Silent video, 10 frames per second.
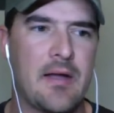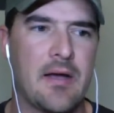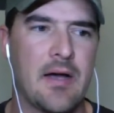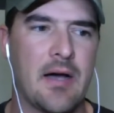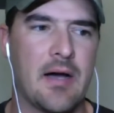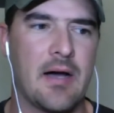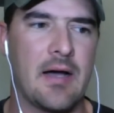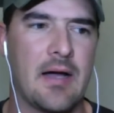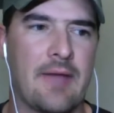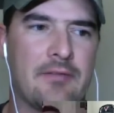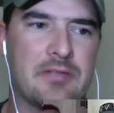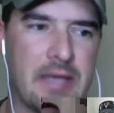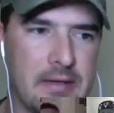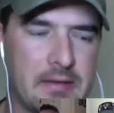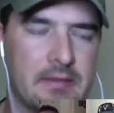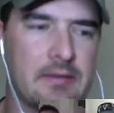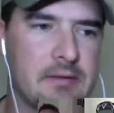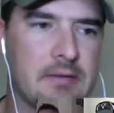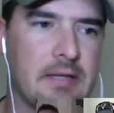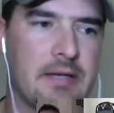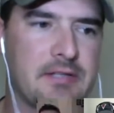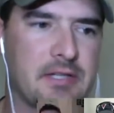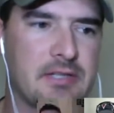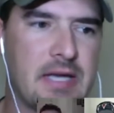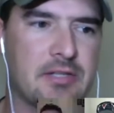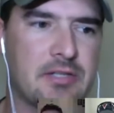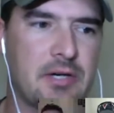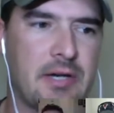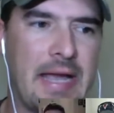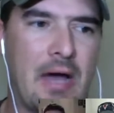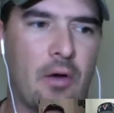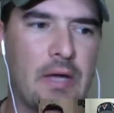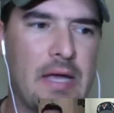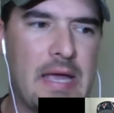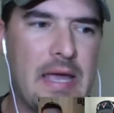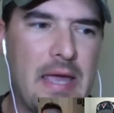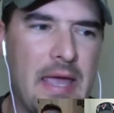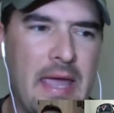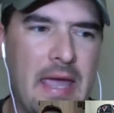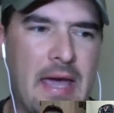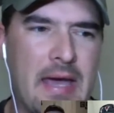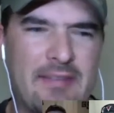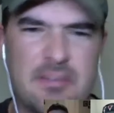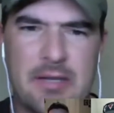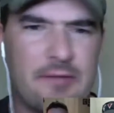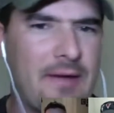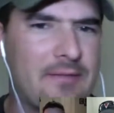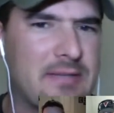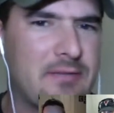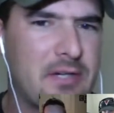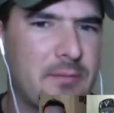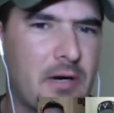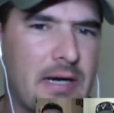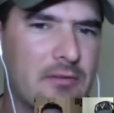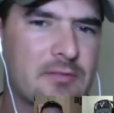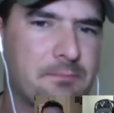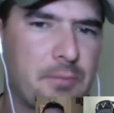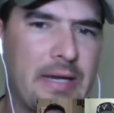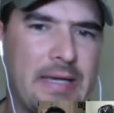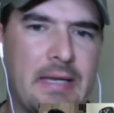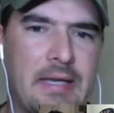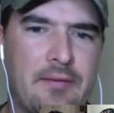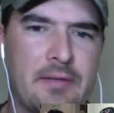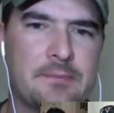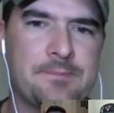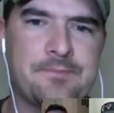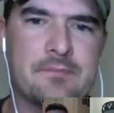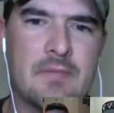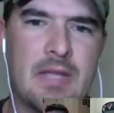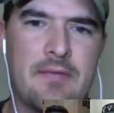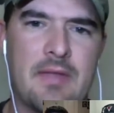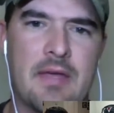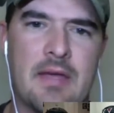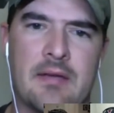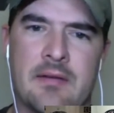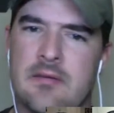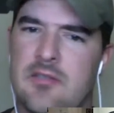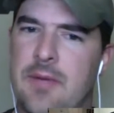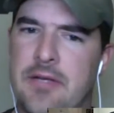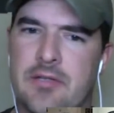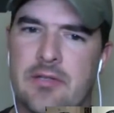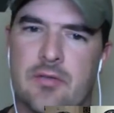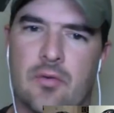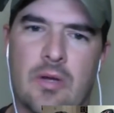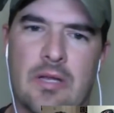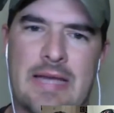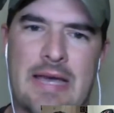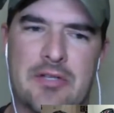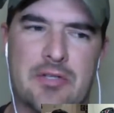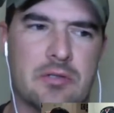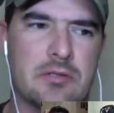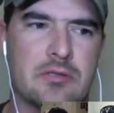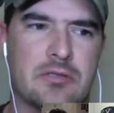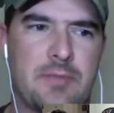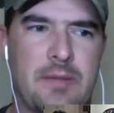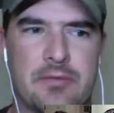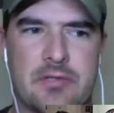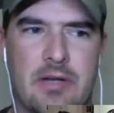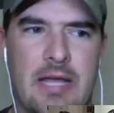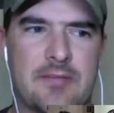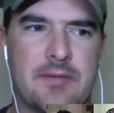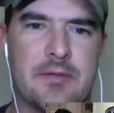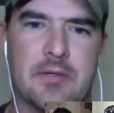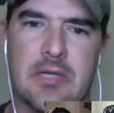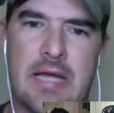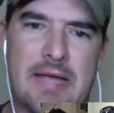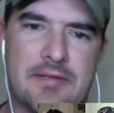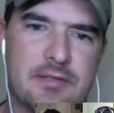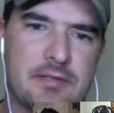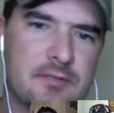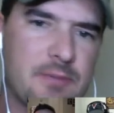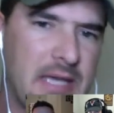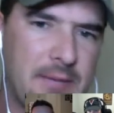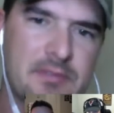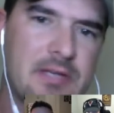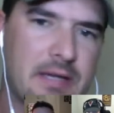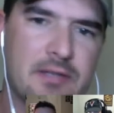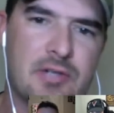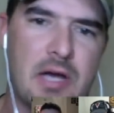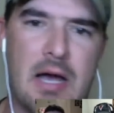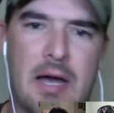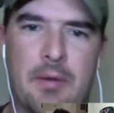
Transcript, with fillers: Uh, obviously, had a, a lot of success starting out. And after about the five to seven year mark, I was breaking even. And then, especially doing well at nationals, people started asking me to do classes, became a second job.